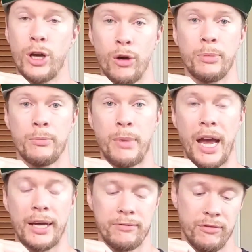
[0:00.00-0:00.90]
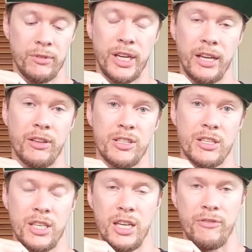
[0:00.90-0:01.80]
Dope. Bad. Again,
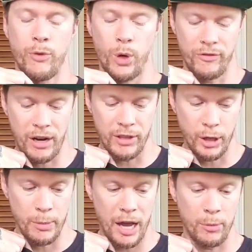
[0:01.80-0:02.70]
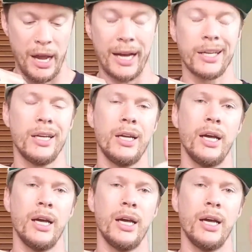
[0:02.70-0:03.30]
this is the 45-liter battle pack.